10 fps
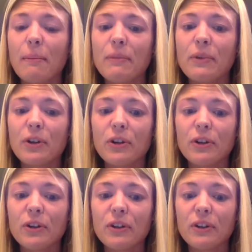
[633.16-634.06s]

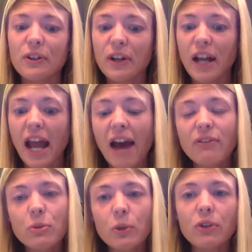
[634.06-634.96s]
you're going to have
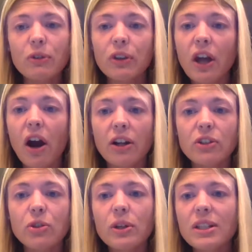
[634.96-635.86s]
to work really hard
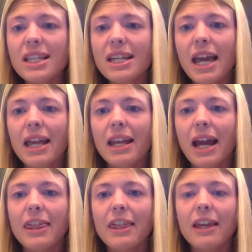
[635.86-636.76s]
towards it. And
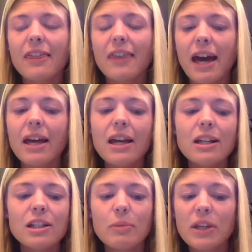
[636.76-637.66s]
I think that
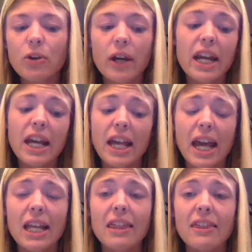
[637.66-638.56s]
to be great at
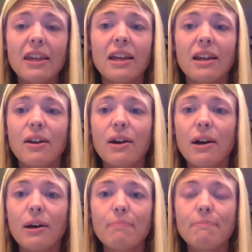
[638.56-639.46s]
anything,
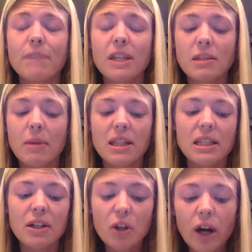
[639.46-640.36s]
it demands an
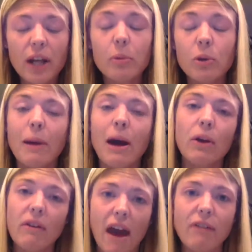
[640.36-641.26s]
incredible amount
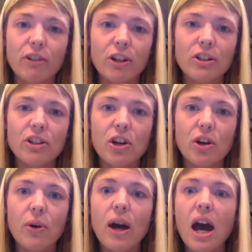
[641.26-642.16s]
of effort.
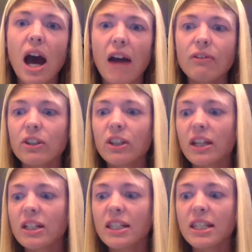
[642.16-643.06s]
So I really
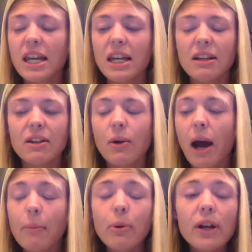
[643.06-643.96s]
like to say,
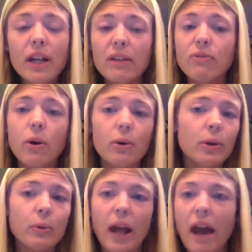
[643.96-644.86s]
I'm putting
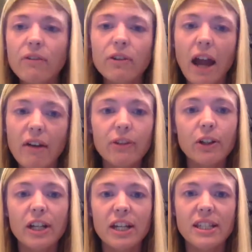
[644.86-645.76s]
forward whatever effort
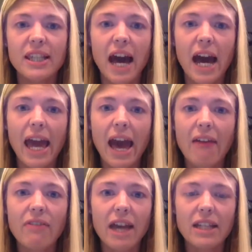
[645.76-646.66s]
it is that I
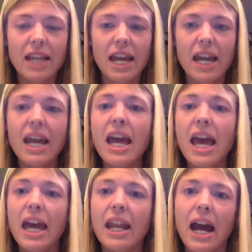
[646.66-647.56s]
have that day,
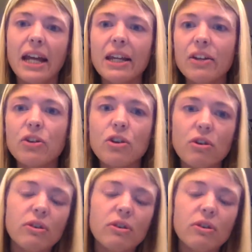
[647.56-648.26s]
and I can,